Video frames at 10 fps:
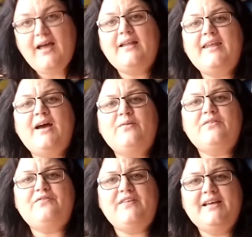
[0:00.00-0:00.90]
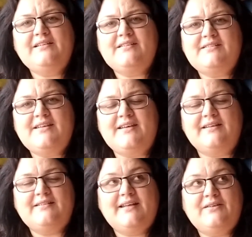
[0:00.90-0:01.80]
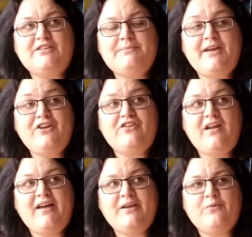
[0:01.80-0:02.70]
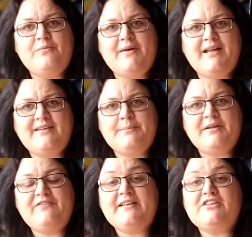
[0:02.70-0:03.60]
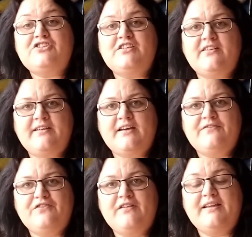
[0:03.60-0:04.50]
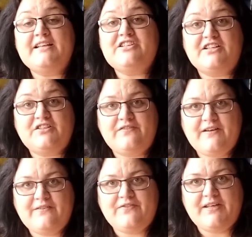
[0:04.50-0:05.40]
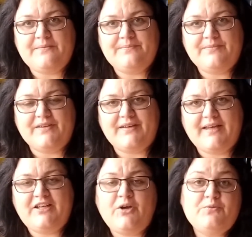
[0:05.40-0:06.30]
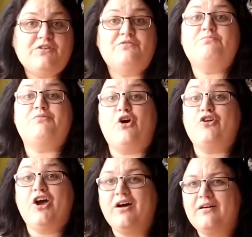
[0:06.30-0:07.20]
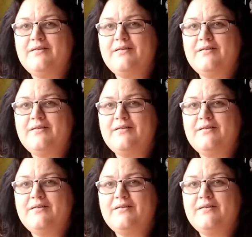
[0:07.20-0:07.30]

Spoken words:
Now, the thing is this. Now, she may not like what Matt did, but the fact that she signed up for it and then she actually fell for him. Okay, the onus is on her.